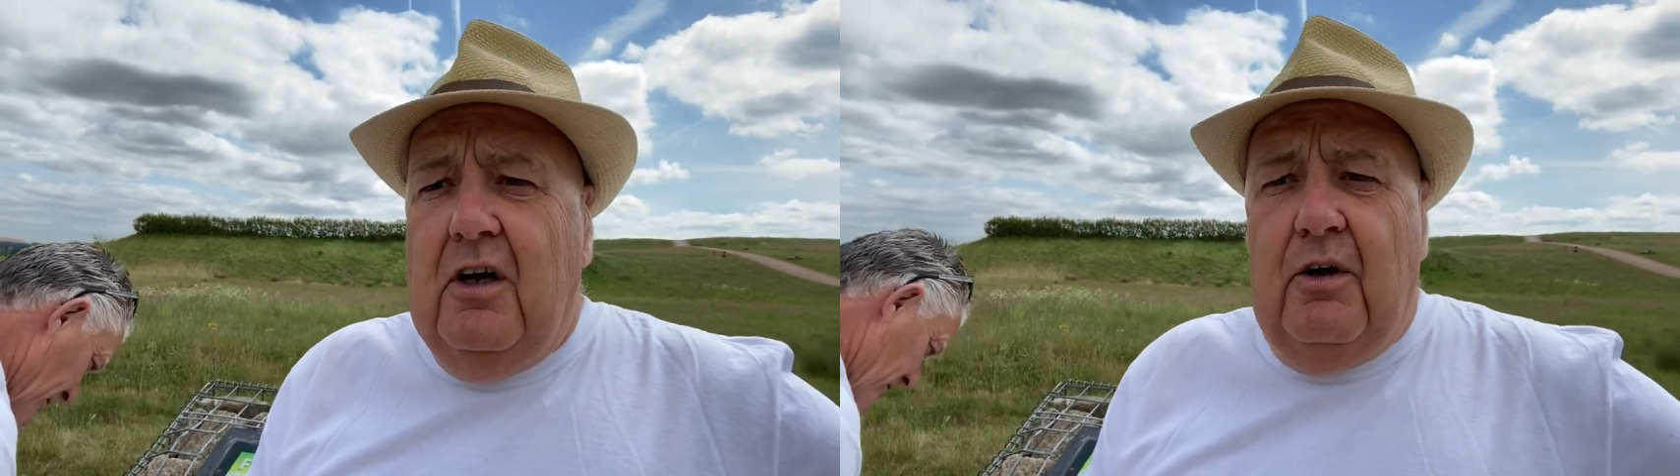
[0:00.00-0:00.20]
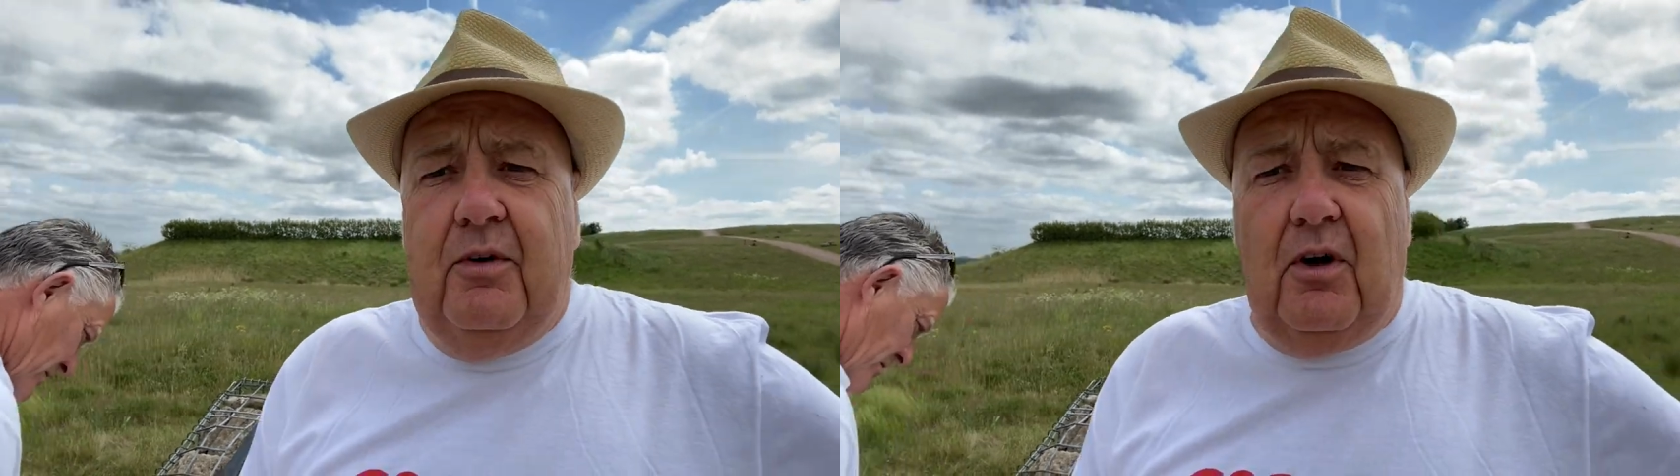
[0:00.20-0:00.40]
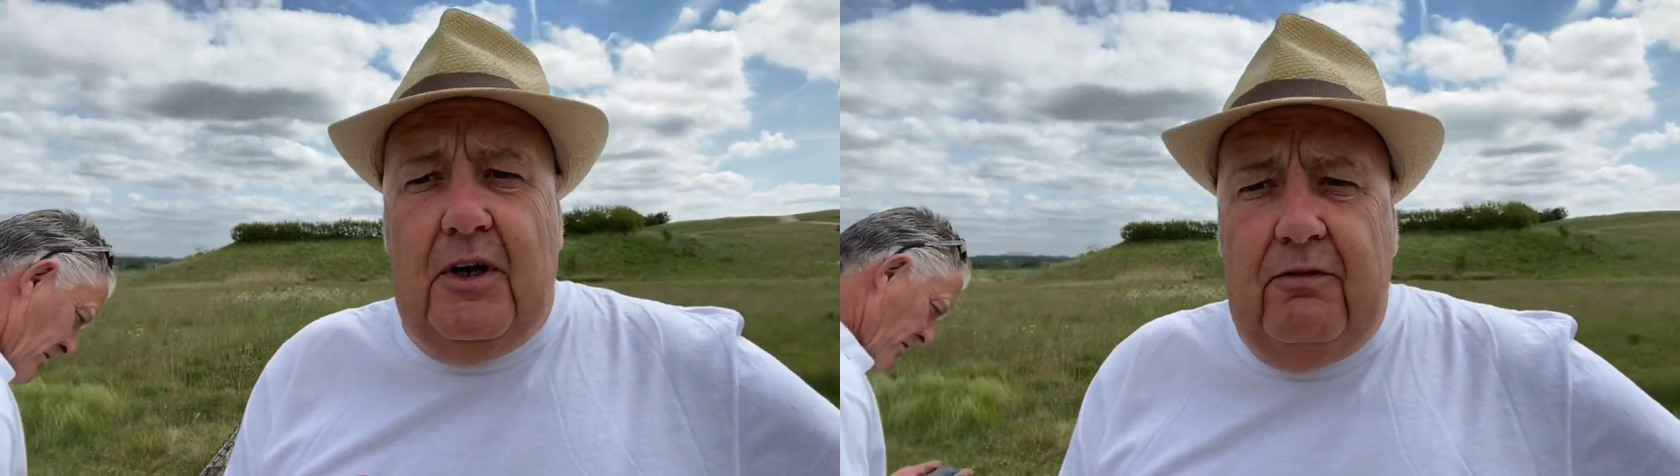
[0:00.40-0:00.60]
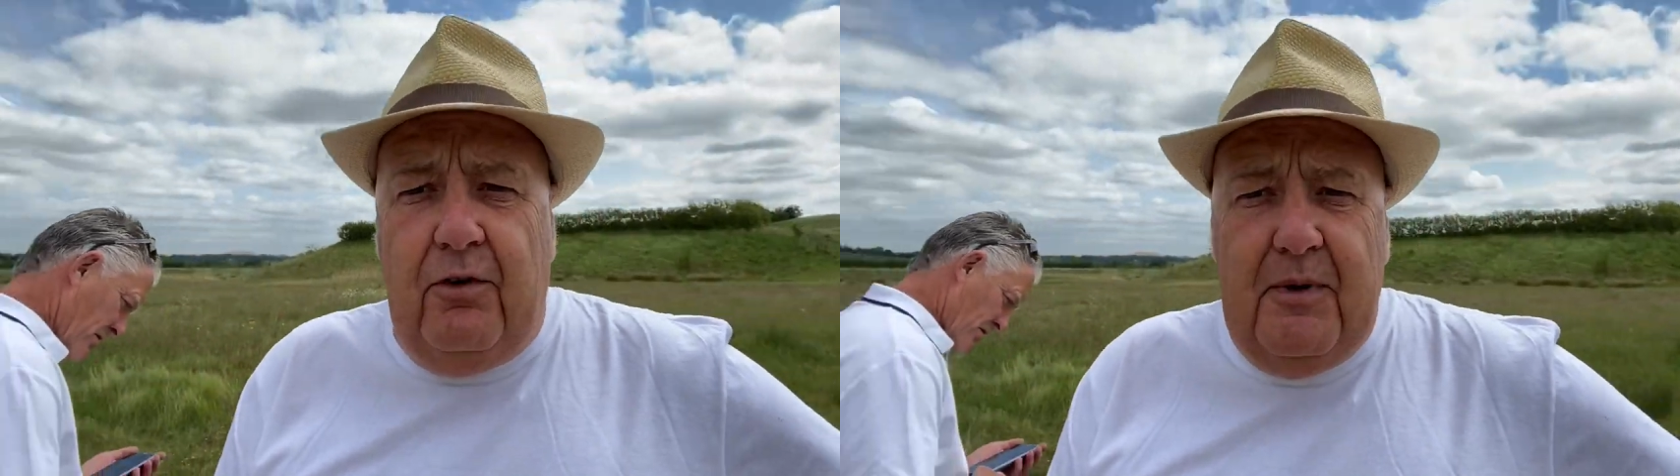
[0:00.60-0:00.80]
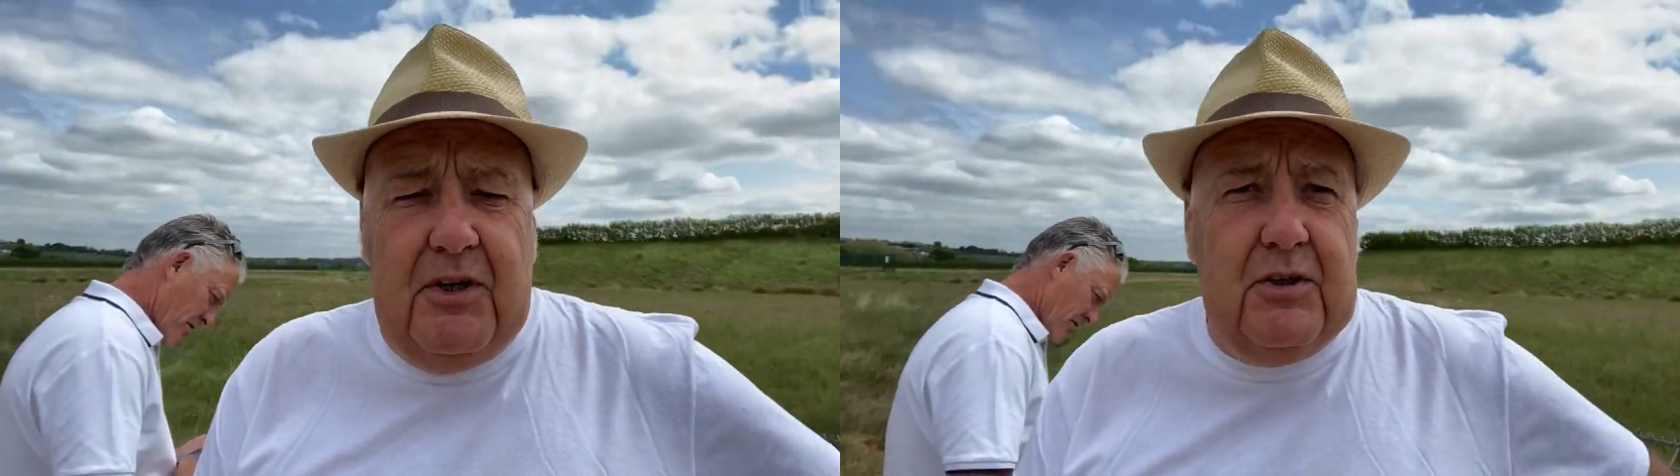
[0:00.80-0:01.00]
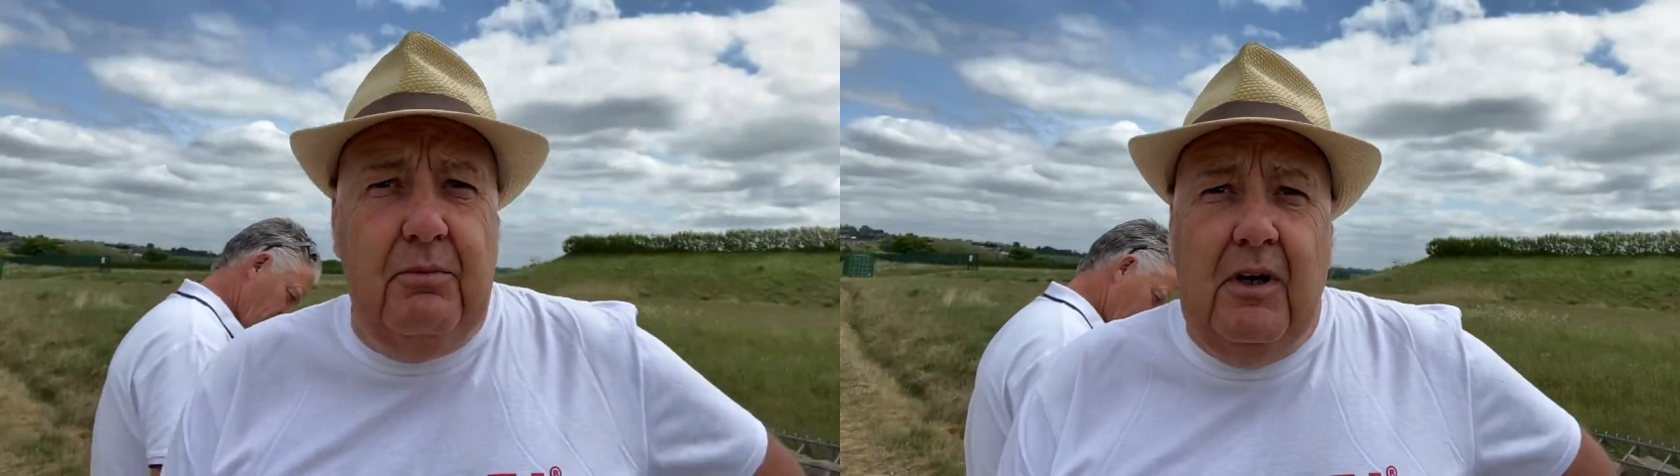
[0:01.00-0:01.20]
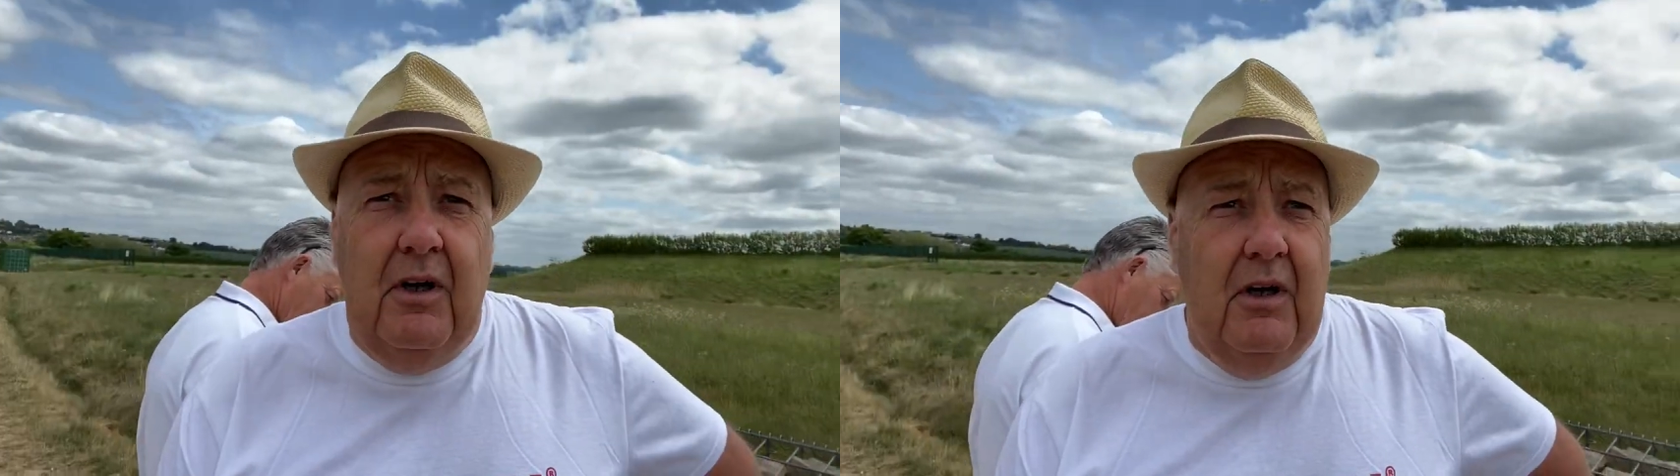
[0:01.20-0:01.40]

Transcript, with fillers: And we got an information.